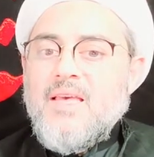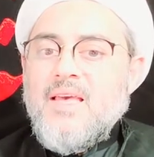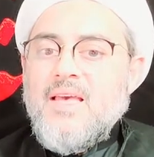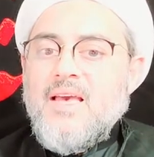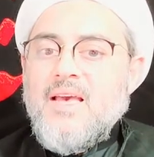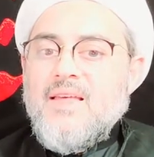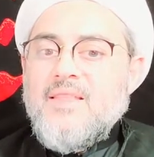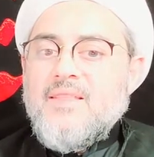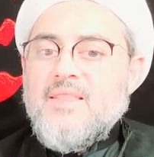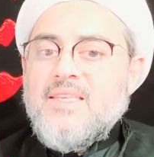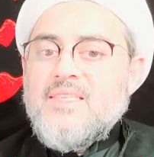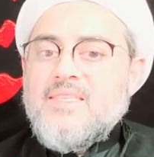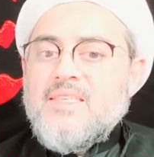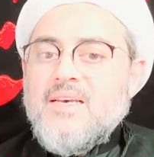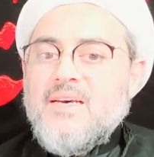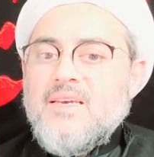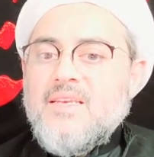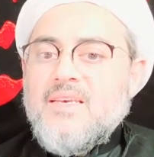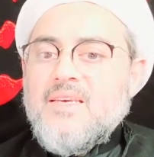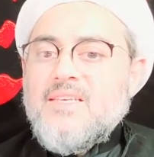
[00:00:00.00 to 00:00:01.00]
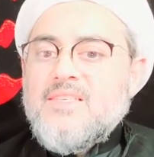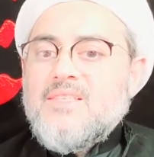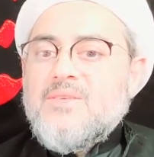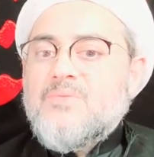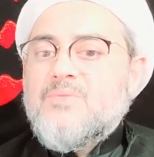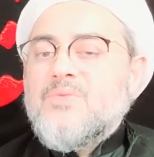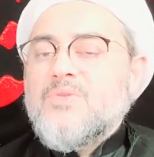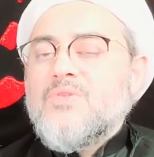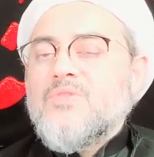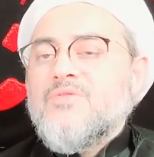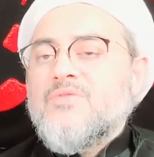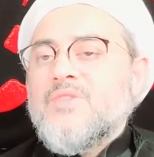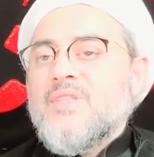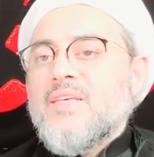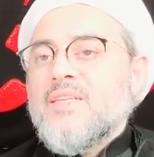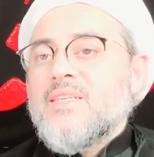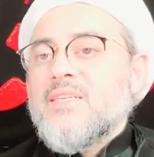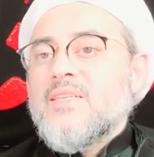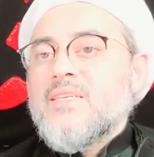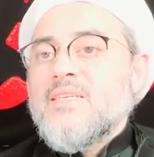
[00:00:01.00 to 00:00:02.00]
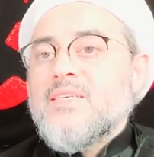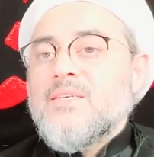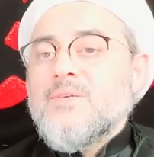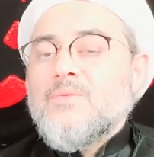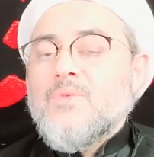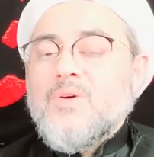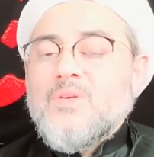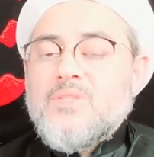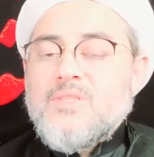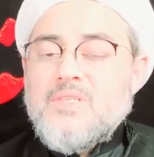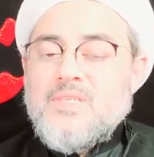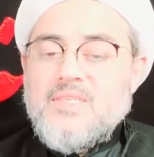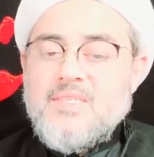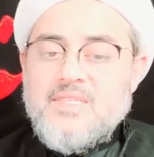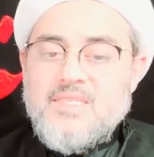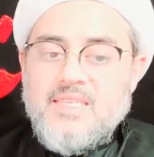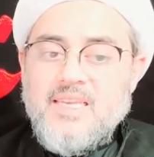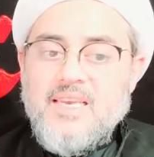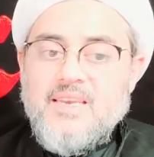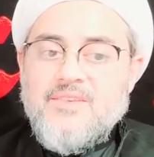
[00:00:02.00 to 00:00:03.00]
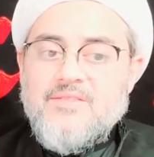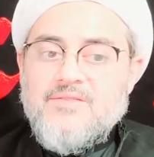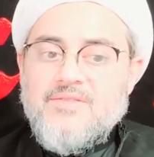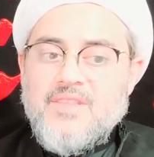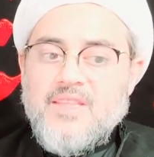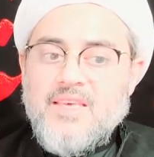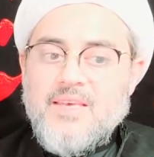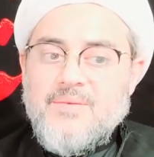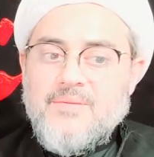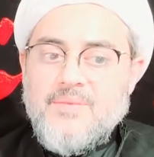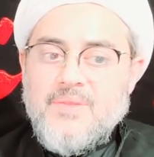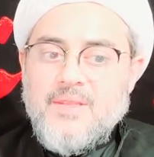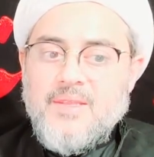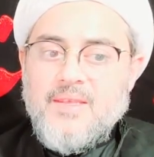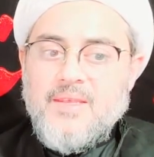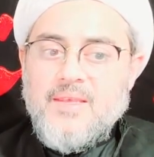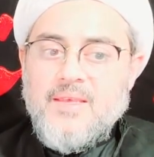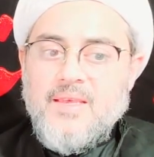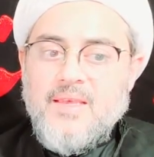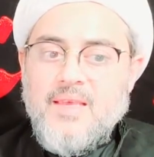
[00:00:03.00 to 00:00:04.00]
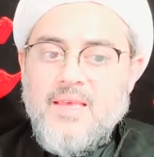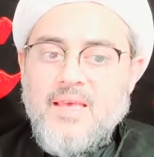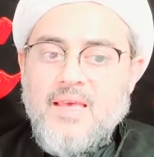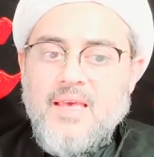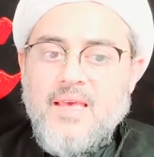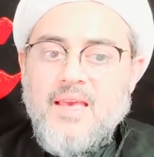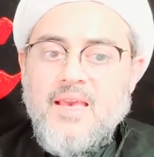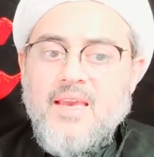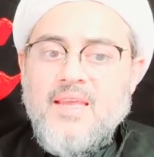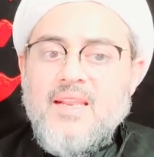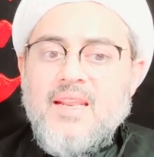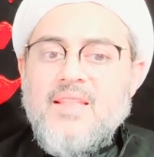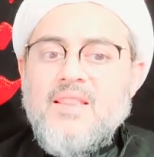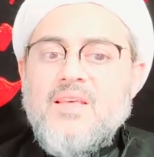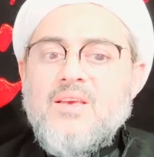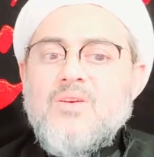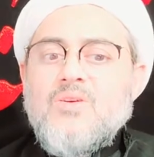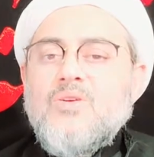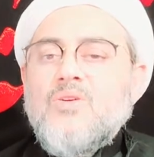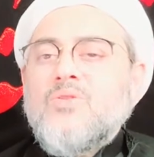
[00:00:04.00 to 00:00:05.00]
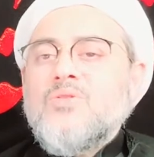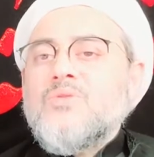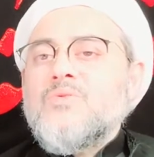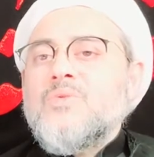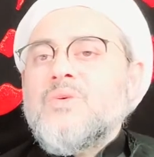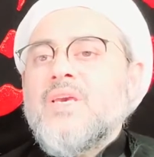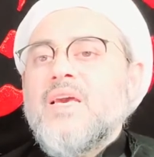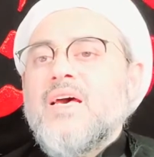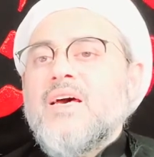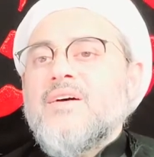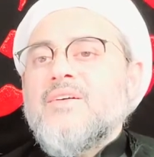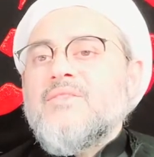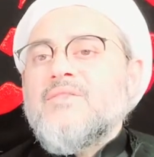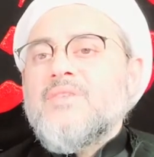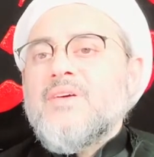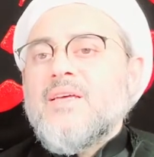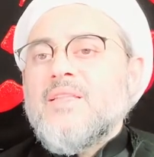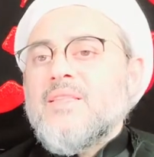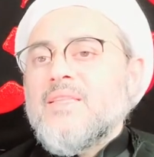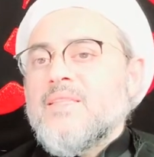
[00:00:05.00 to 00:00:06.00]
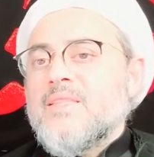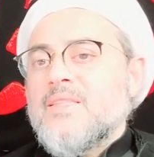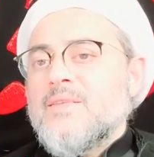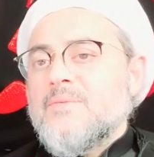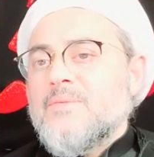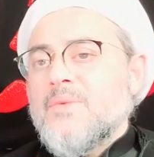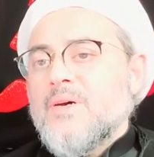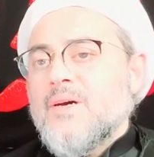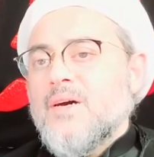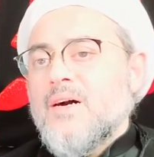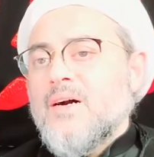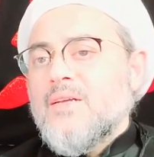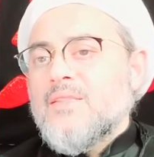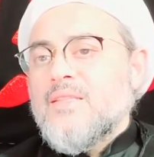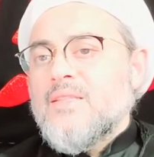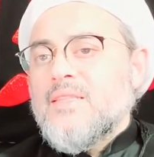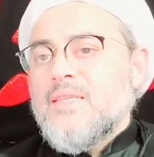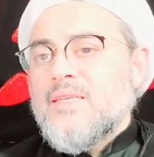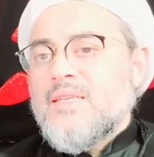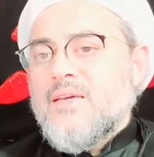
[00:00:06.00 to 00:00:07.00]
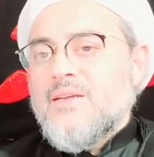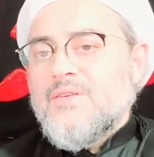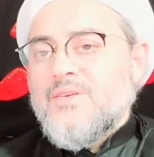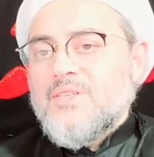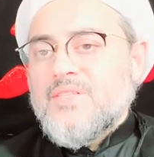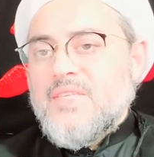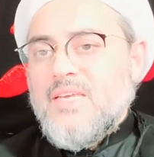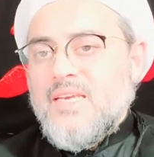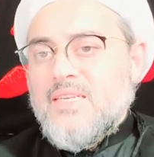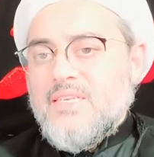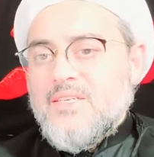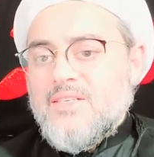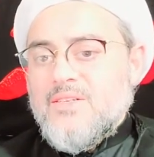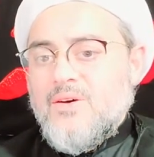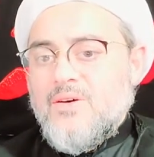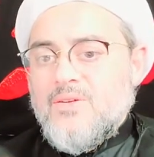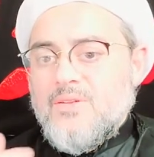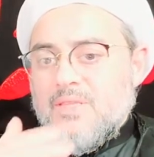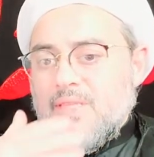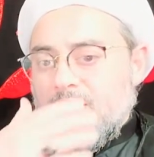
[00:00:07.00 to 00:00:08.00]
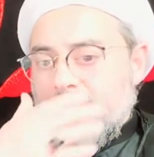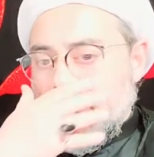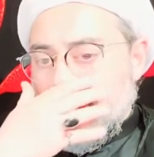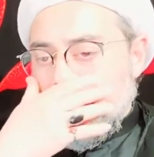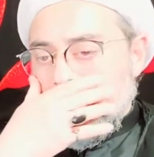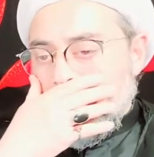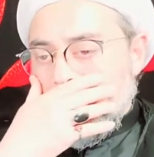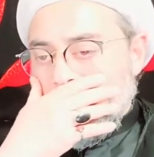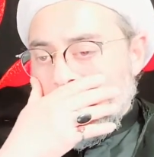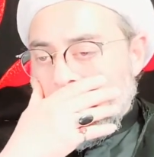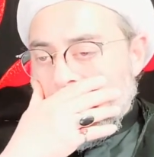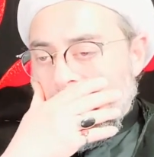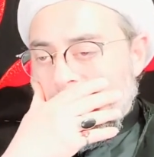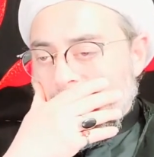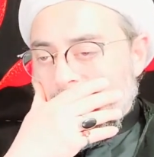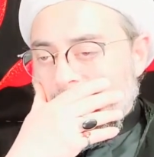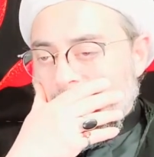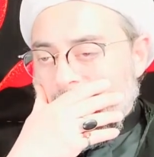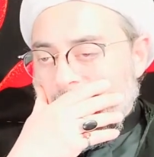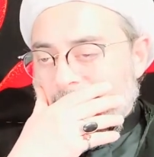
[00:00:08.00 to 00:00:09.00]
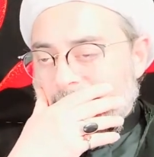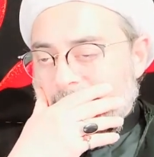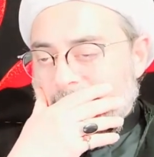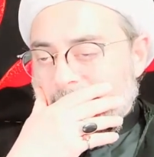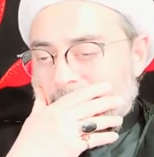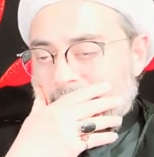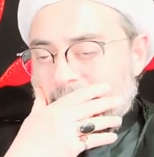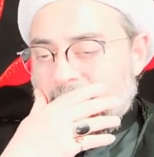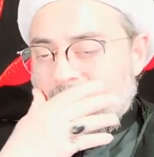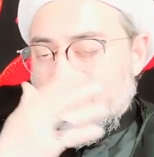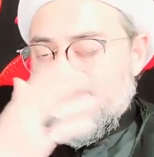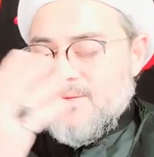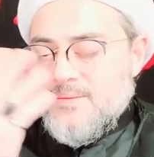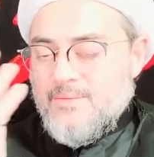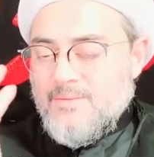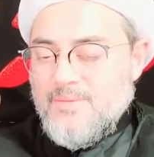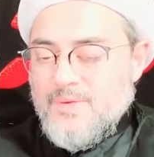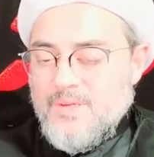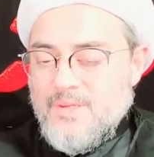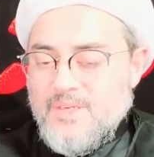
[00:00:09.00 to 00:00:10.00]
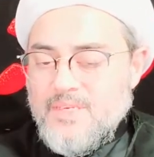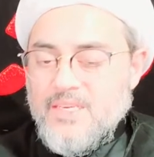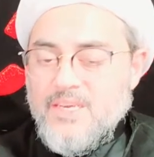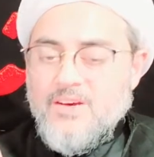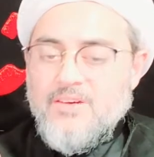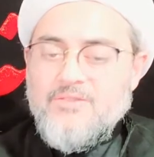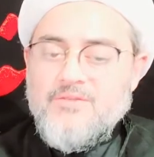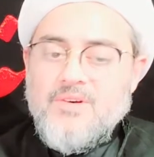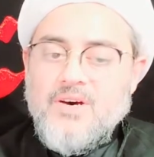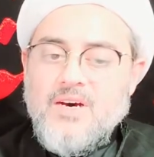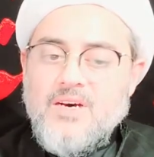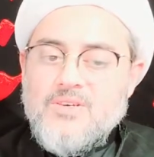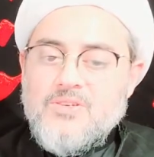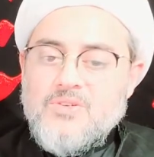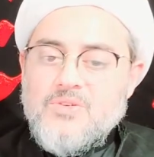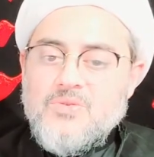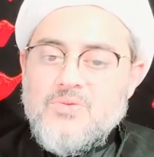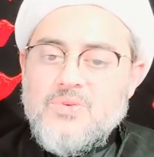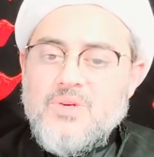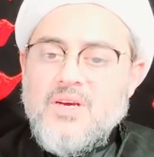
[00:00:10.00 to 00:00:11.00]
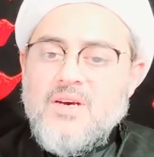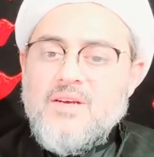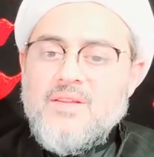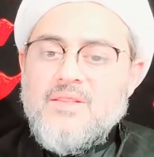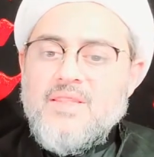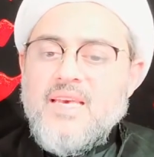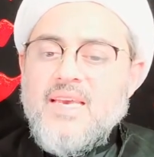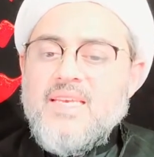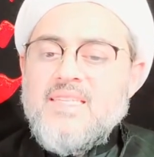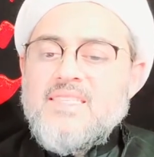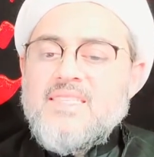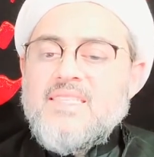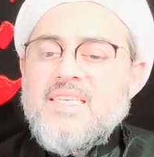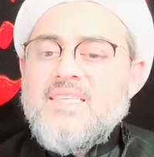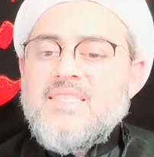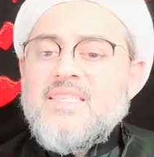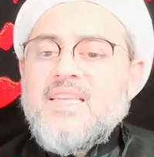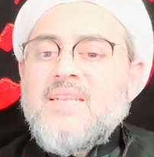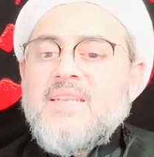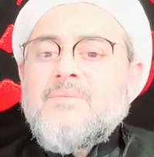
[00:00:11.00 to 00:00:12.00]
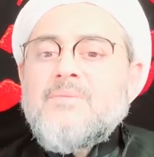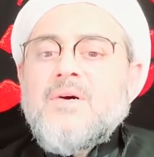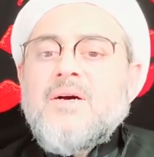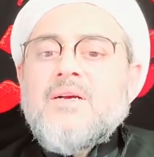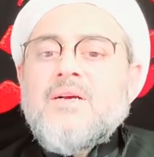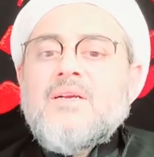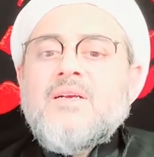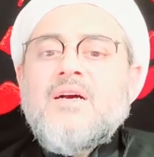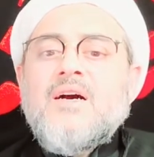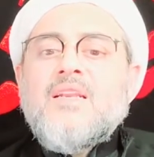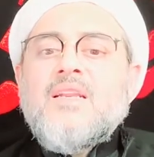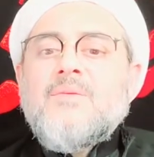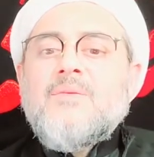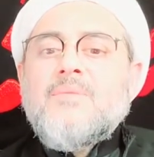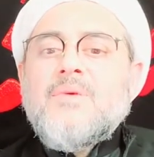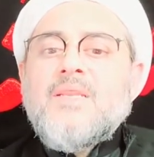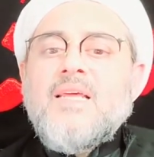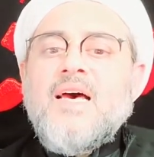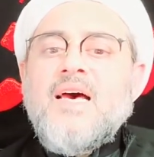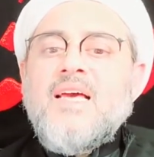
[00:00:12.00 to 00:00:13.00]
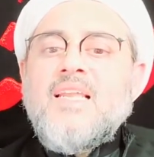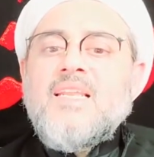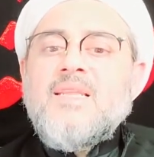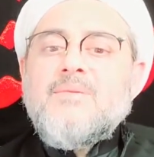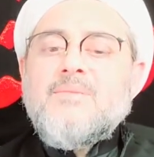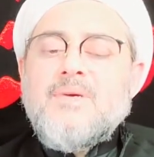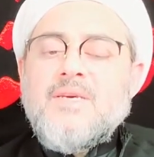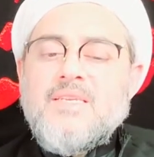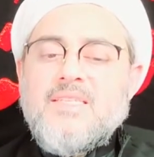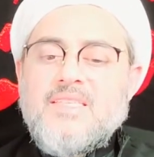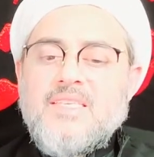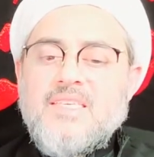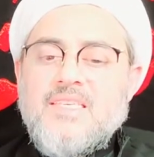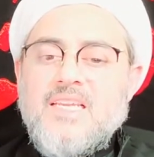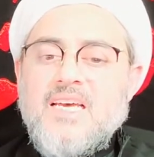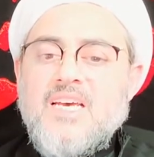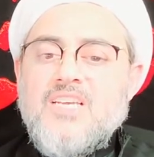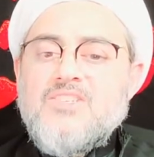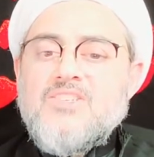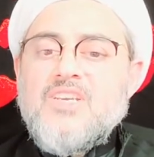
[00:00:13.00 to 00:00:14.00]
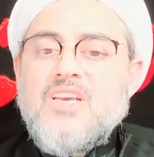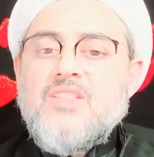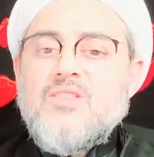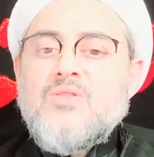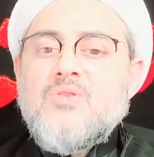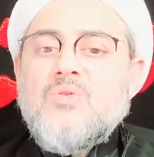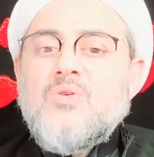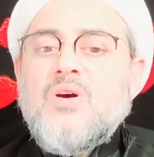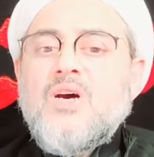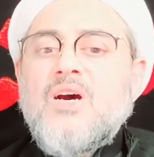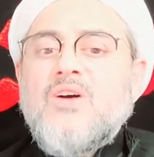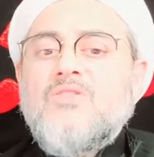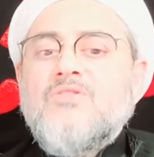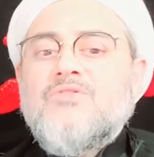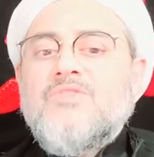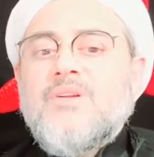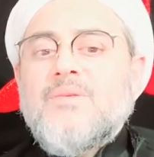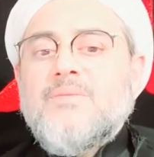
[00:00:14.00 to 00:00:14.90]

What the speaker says: And this ayah is a proof that he wasn't safe there. Another quote we have, and in the maqatil that are recited on the day of Ashura, there it says that ma kana min ahli baytin ashaddu khawfan